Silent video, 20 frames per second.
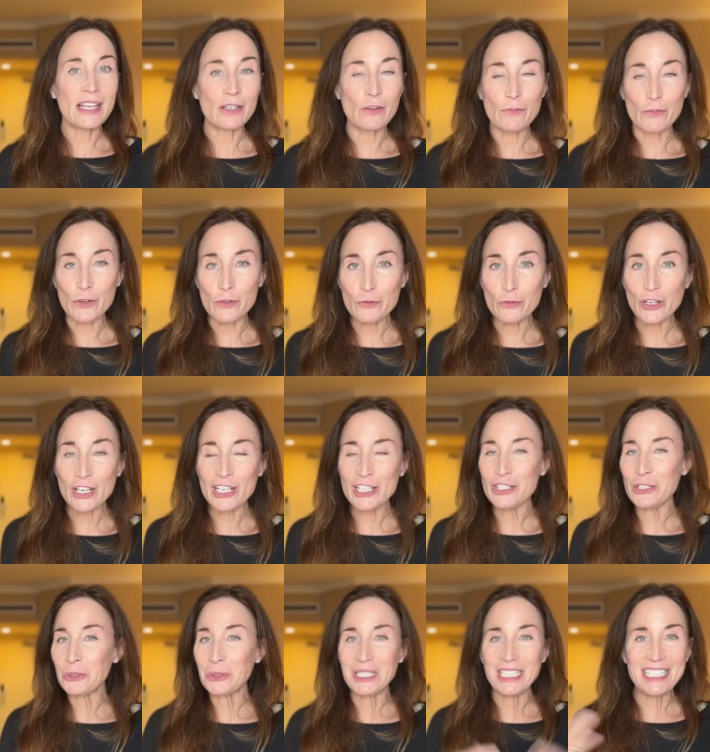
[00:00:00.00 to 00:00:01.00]
up for free, you
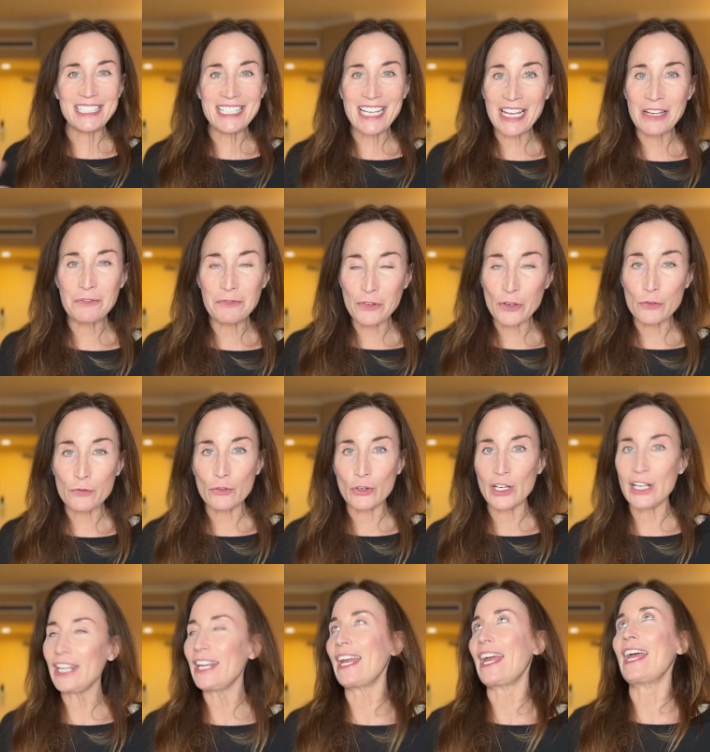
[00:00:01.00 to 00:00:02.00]
can attend for
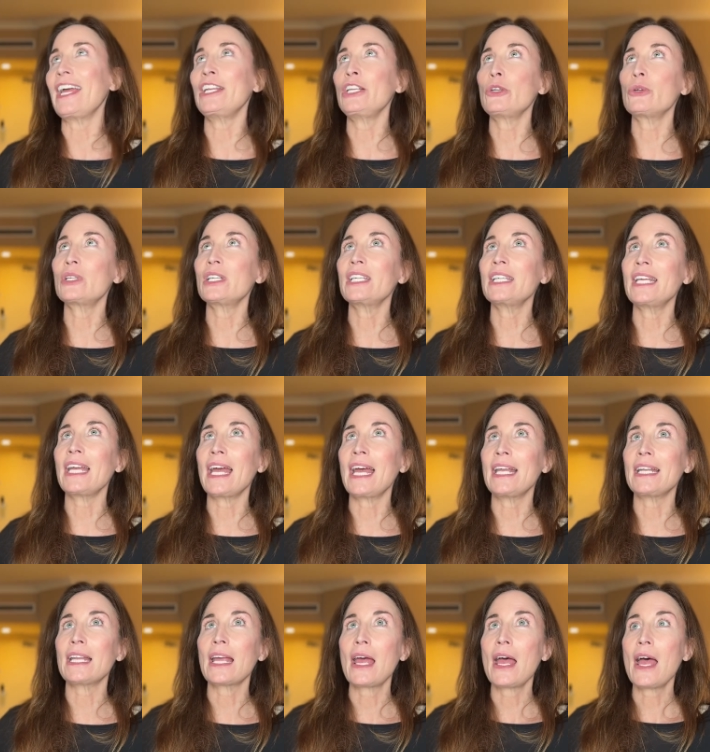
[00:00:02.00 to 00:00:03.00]
free, and you can get
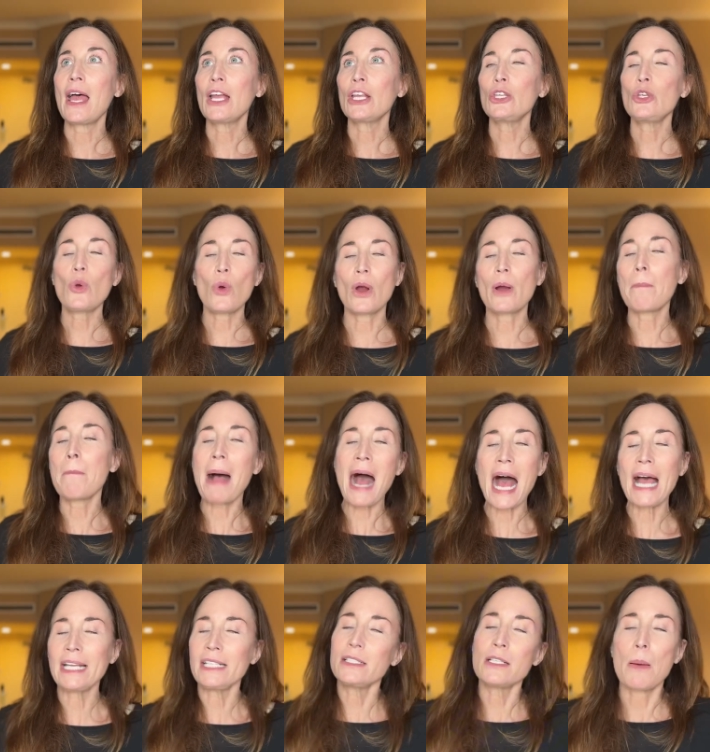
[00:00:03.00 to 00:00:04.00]
your
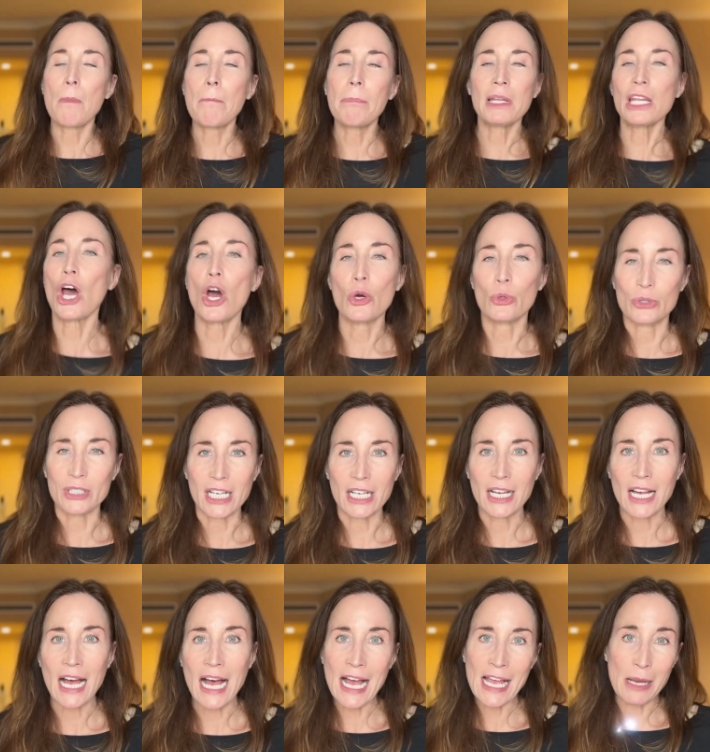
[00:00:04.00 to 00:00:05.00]
mind blown.
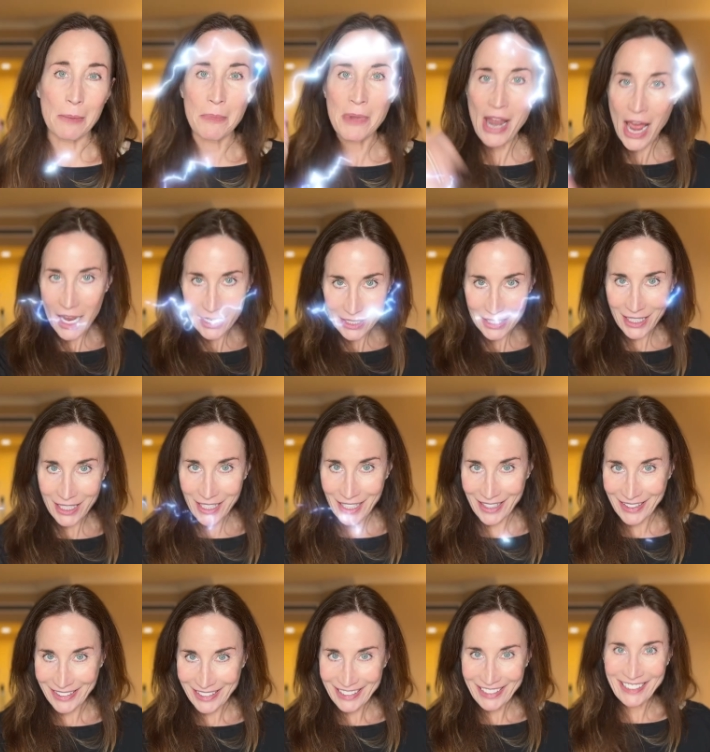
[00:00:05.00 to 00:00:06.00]
I am not kidding.
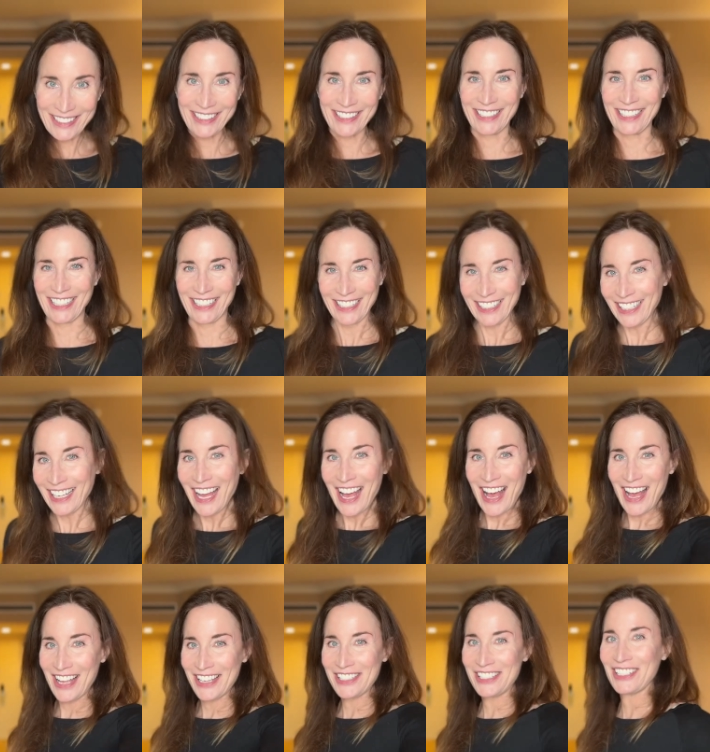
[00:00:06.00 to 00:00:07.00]

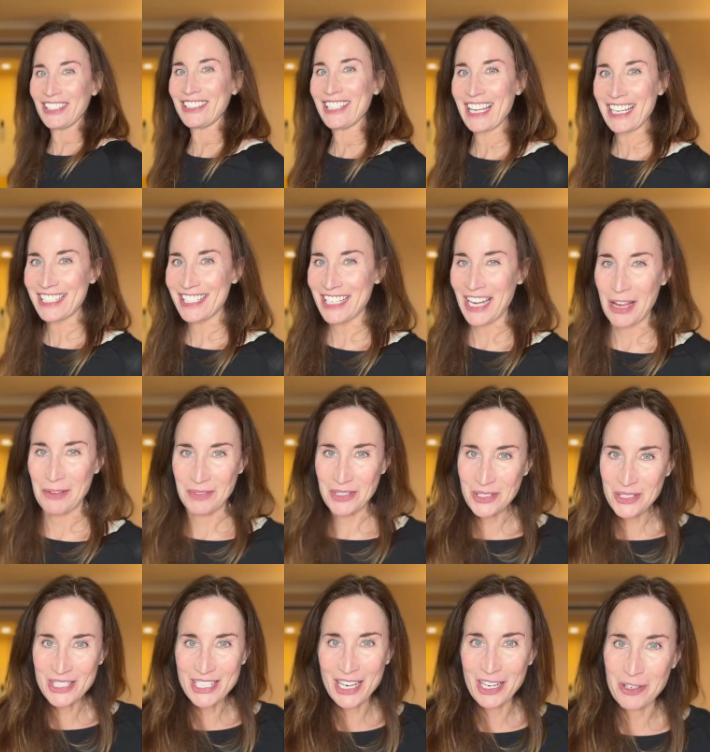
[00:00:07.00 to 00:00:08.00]
Until next time, you
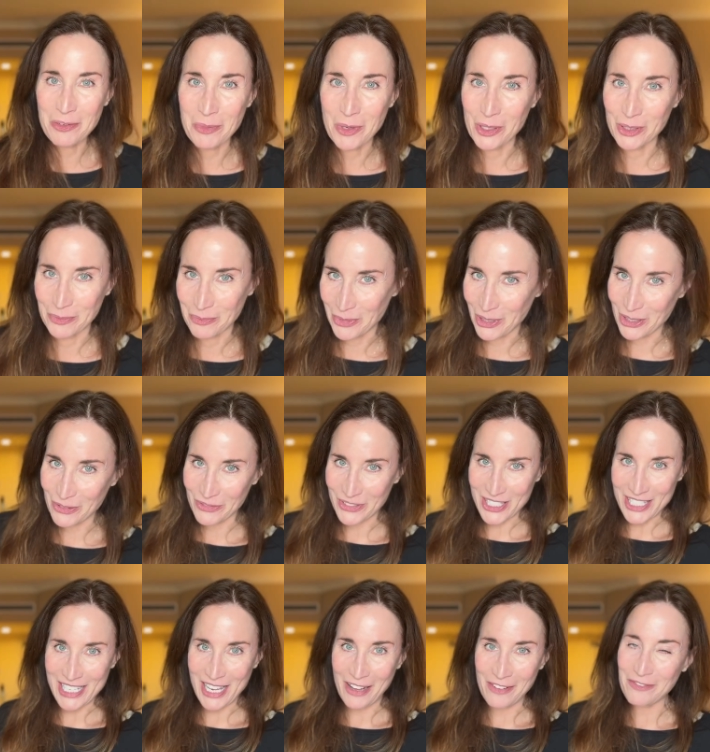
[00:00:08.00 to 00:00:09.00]
stay your bold and beautiful
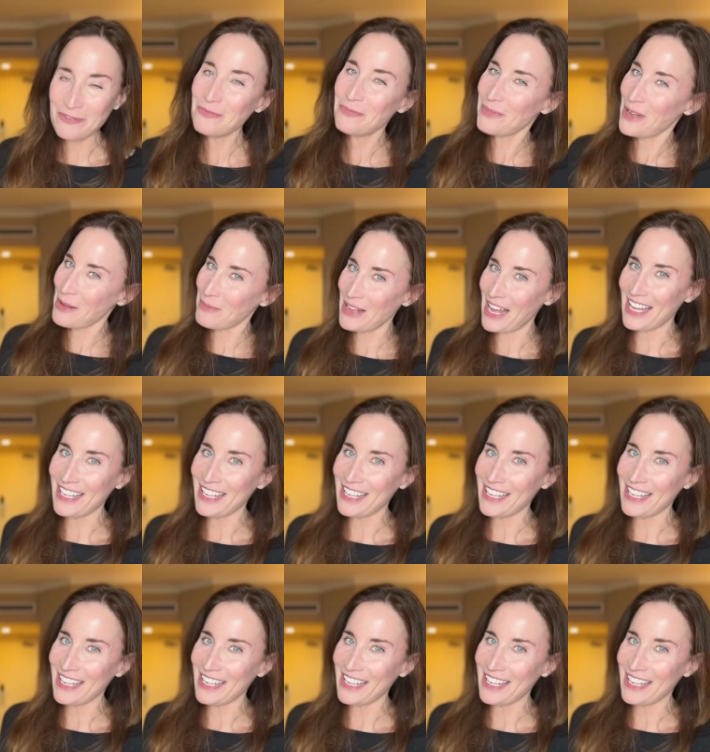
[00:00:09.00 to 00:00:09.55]
self. Bye-bye.